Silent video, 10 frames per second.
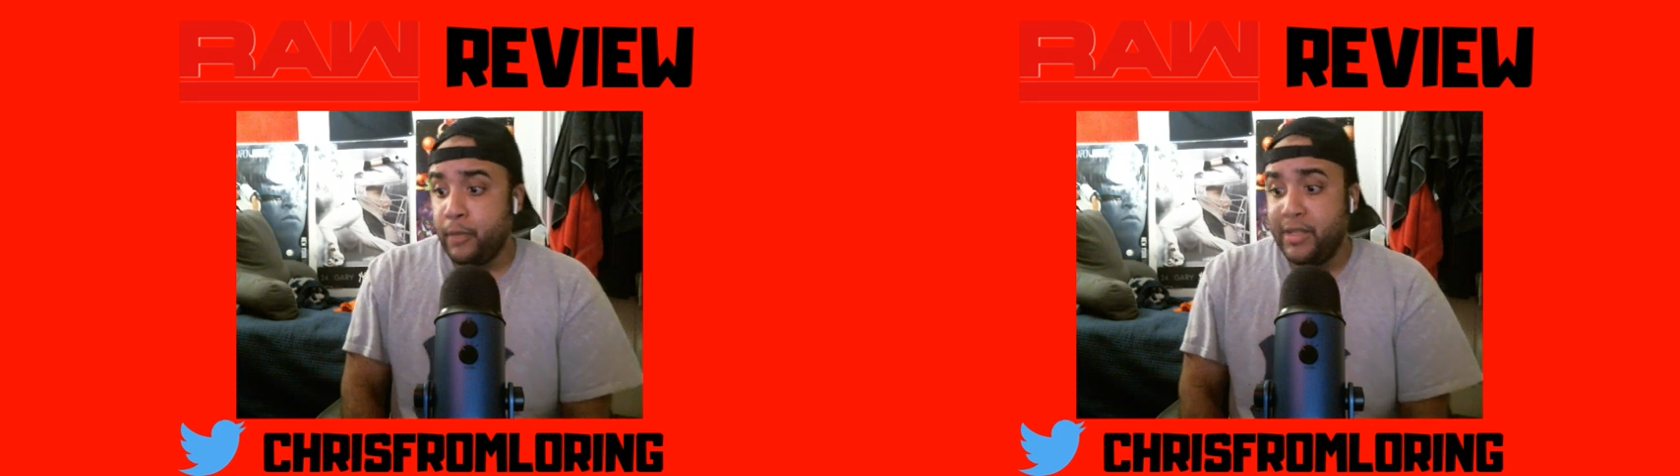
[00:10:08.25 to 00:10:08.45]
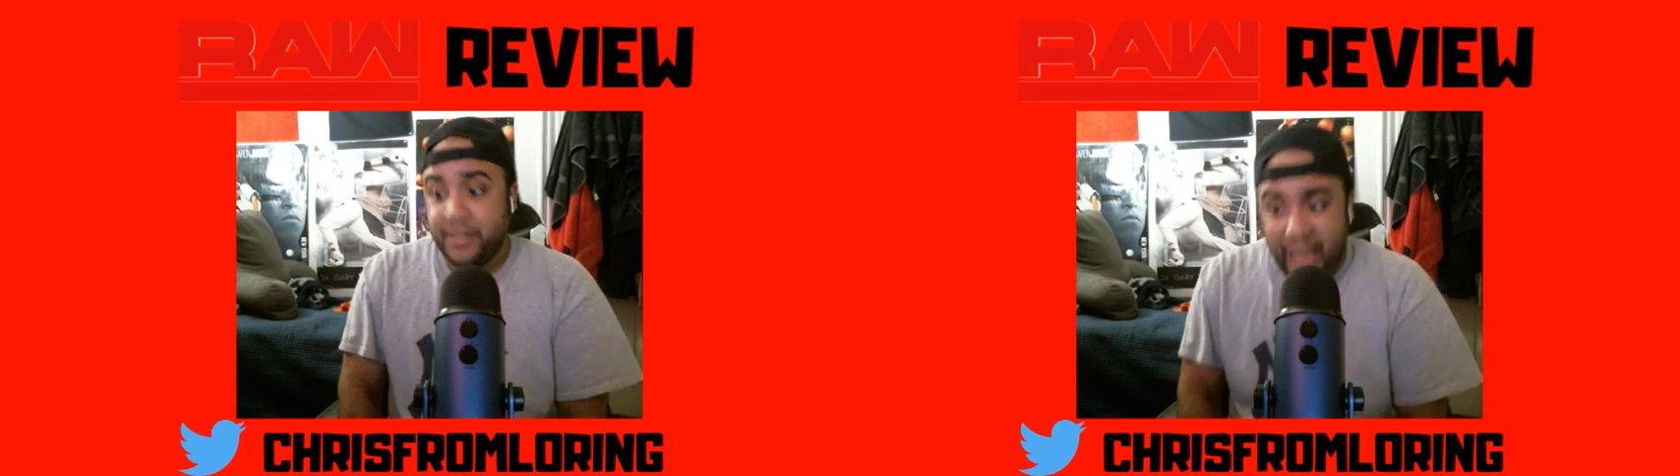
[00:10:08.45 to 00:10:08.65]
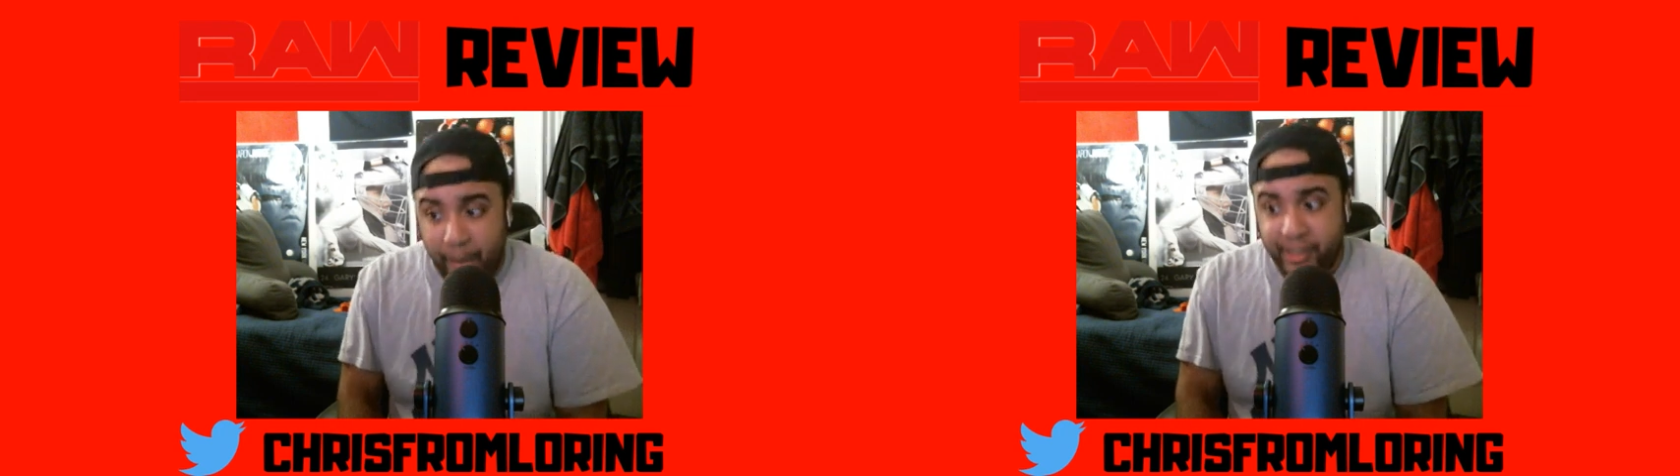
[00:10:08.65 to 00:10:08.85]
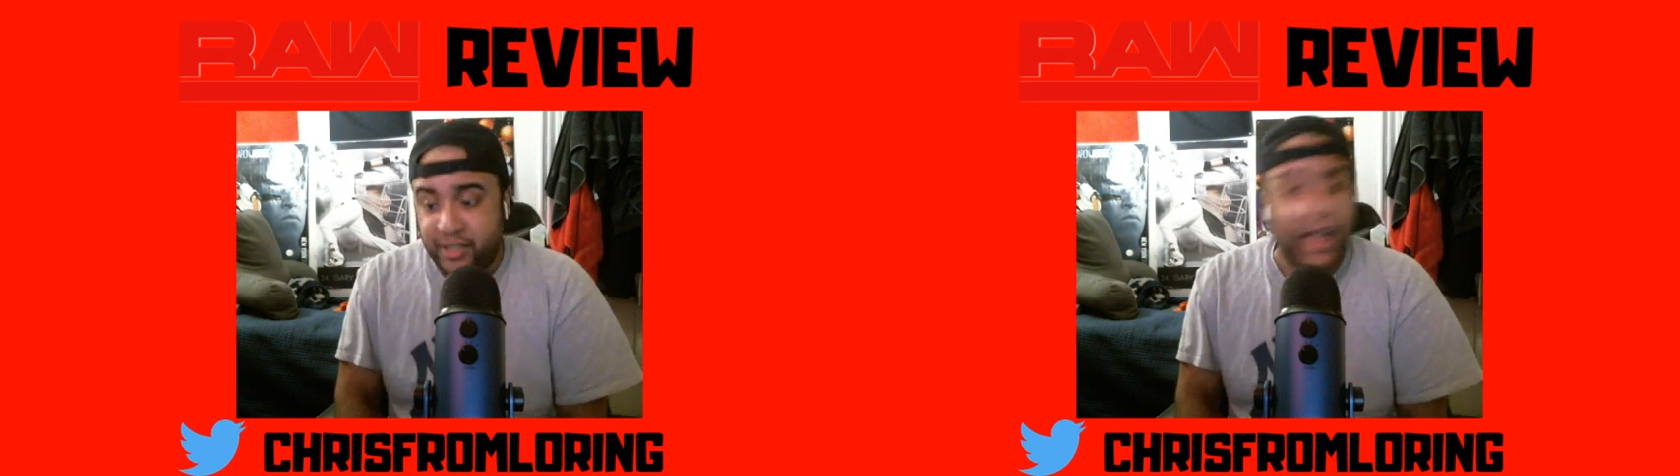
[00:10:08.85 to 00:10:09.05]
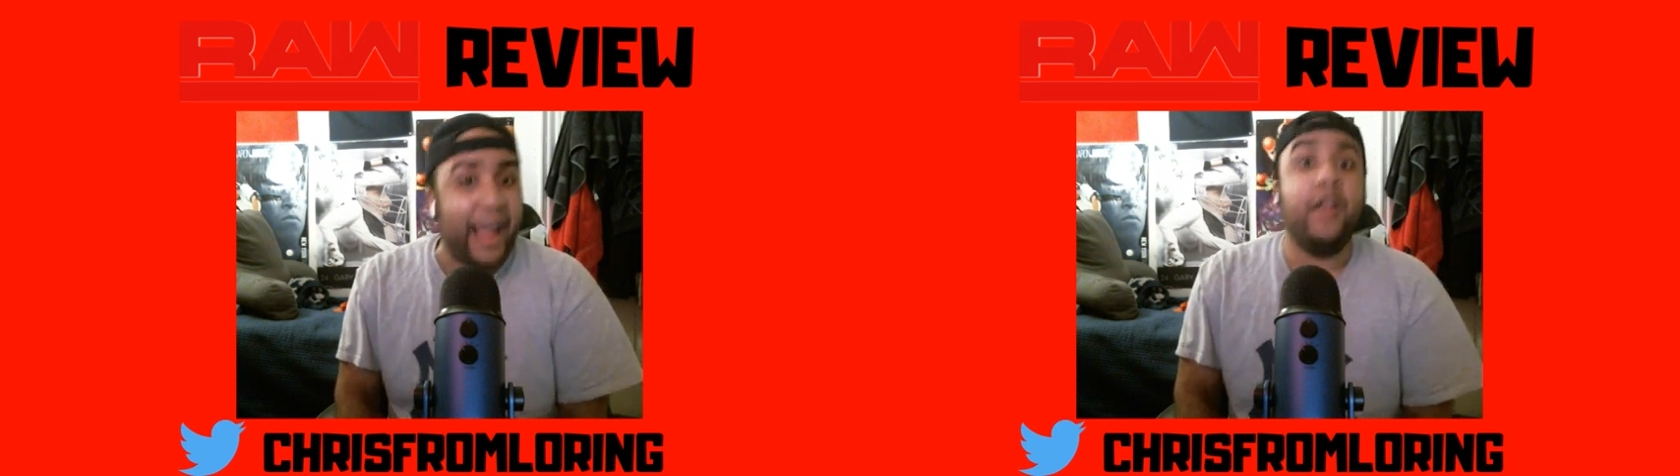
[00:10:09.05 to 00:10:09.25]
Sami
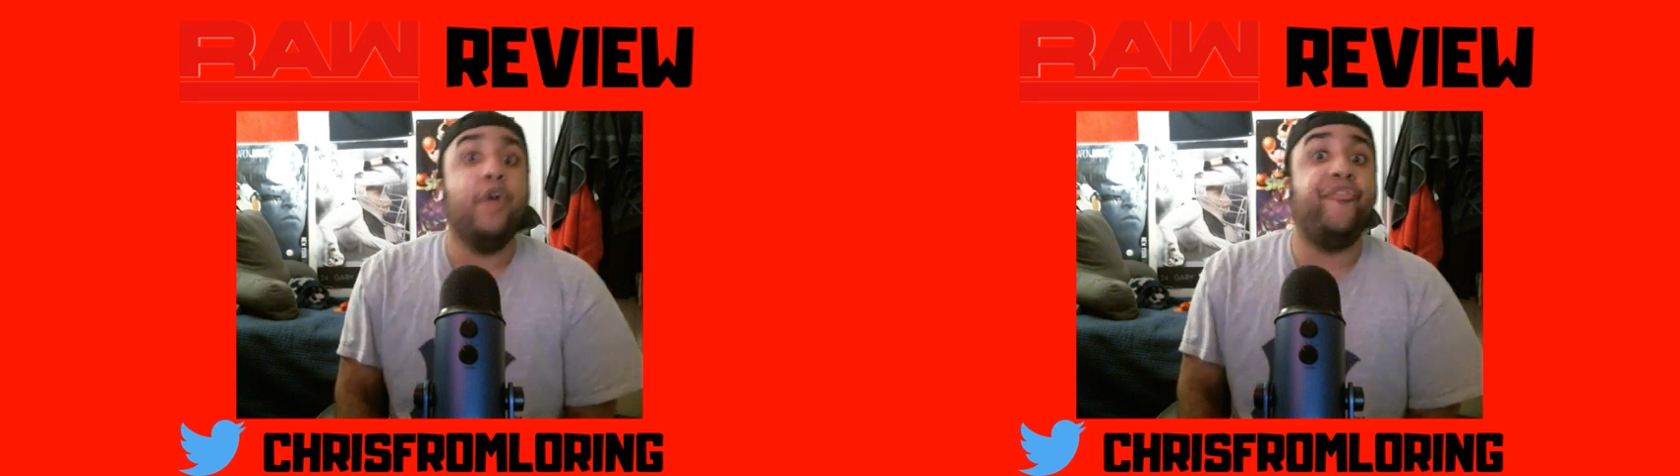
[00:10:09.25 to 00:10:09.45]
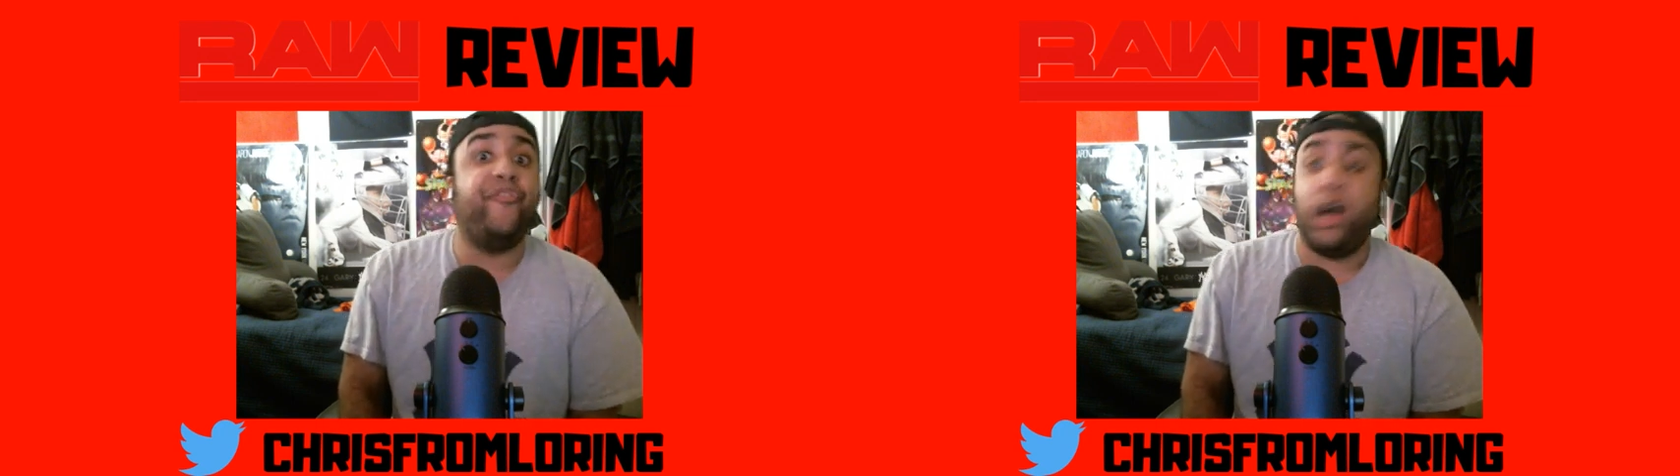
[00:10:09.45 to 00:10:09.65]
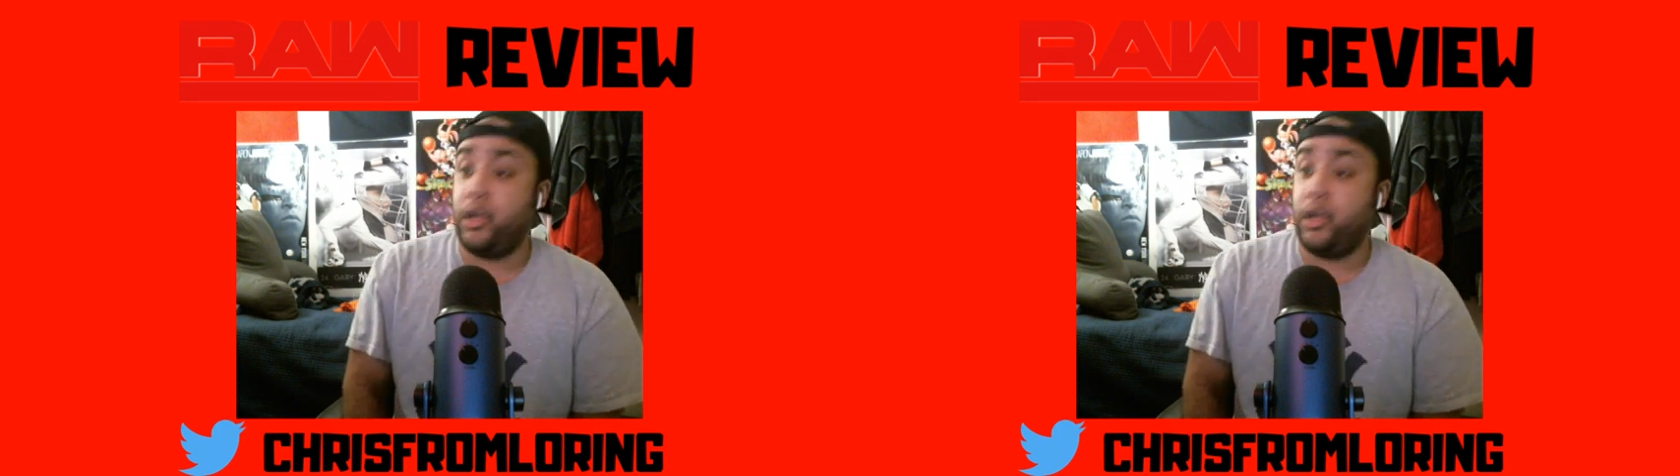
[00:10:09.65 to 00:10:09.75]
Zayn? Fuck